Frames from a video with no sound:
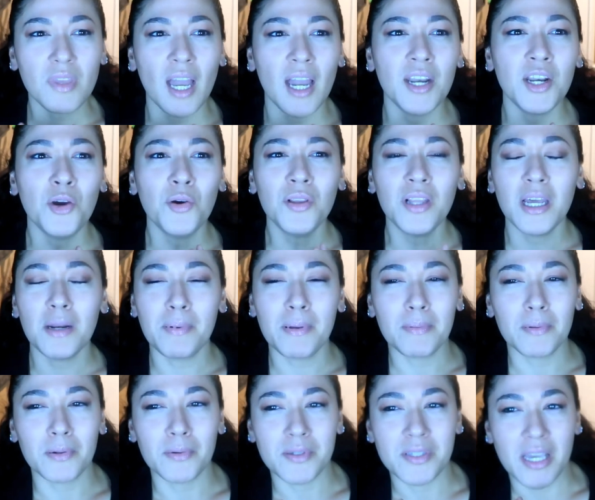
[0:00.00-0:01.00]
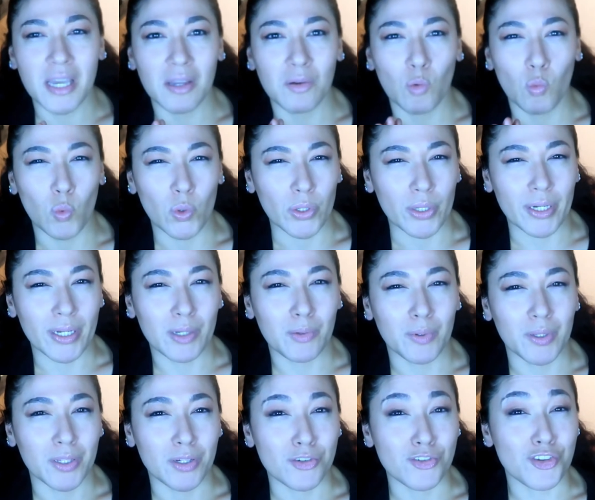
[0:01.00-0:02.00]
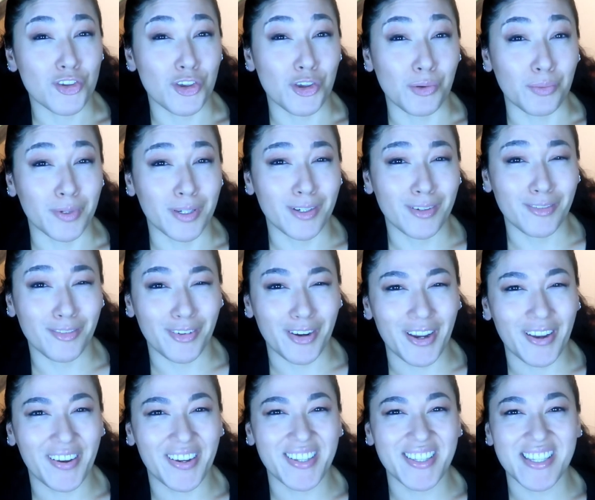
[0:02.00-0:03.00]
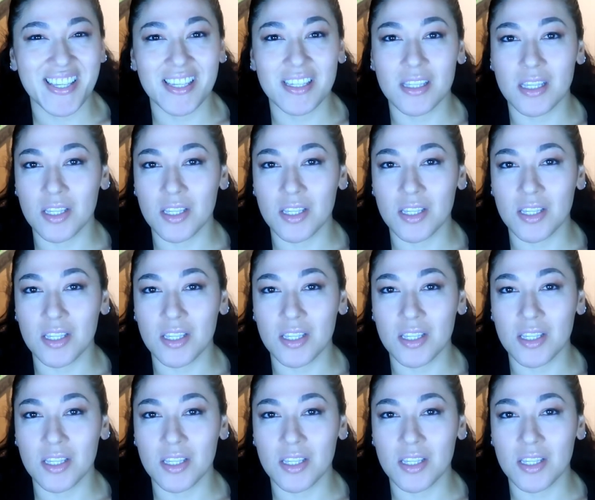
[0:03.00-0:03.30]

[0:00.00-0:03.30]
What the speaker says: I know a lot of people always get worried when there's cumin in fragrances.